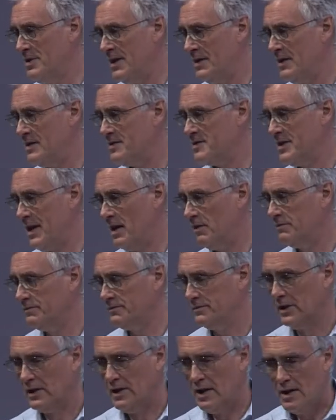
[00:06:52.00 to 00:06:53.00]
in itself.
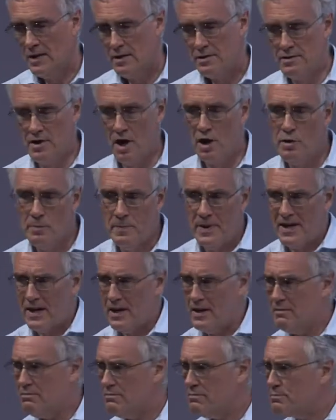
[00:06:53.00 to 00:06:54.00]

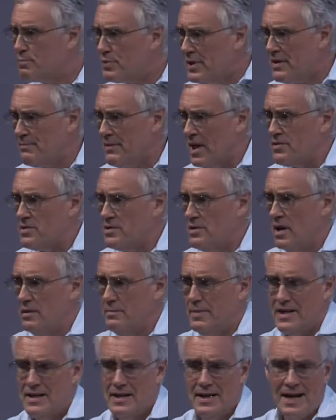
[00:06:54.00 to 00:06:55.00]
Nobody, pretty much
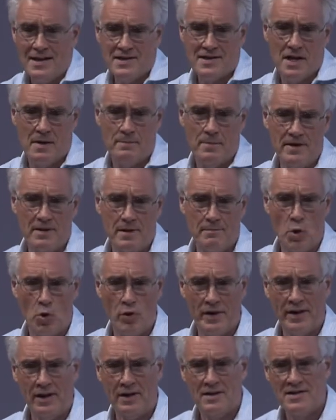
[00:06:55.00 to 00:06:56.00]
nobody, gets up in the
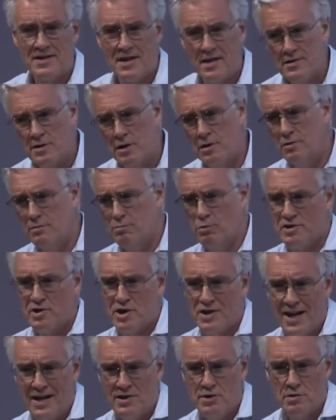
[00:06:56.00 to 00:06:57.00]
morning and says, oh, what
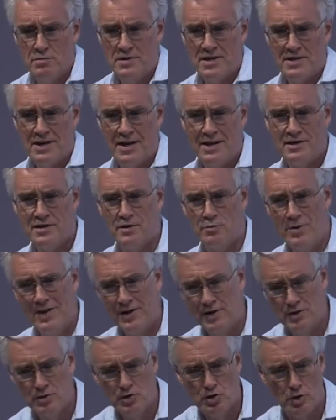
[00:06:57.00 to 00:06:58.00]
shall I do today to
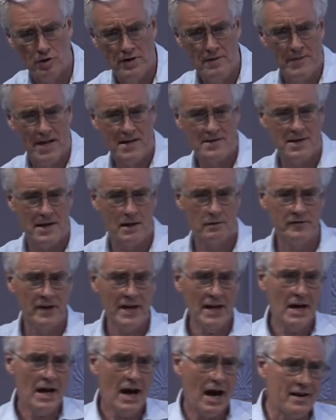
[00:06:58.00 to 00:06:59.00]
really enjoy myself?
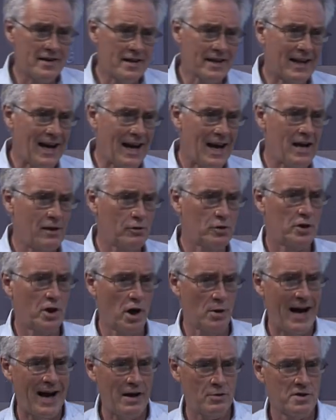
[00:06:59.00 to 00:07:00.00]
I think I'll
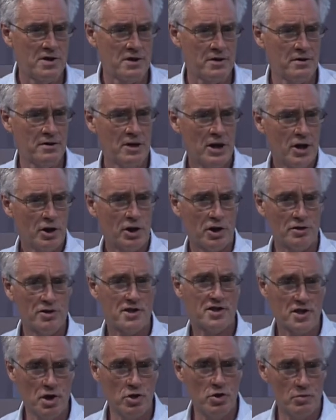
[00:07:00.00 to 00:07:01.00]
go out and
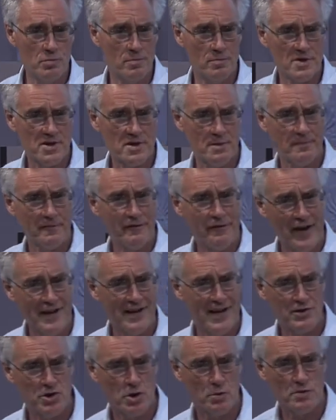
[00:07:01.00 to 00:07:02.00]
consume some
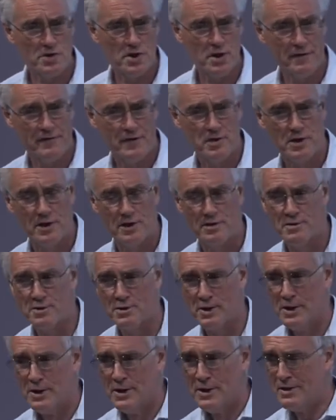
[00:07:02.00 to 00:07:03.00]
financial services.
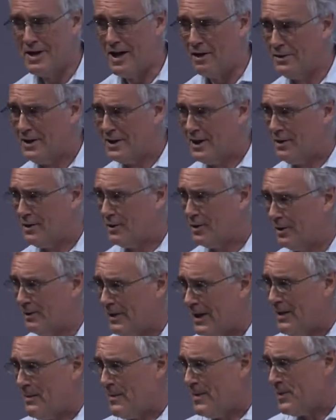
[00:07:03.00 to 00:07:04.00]
Now,
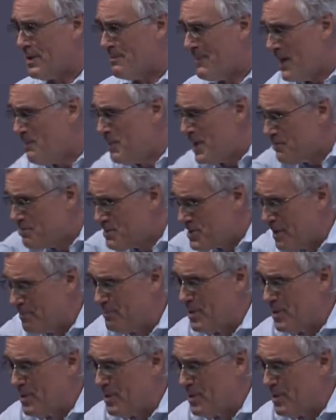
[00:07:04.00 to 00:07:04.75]
there may be some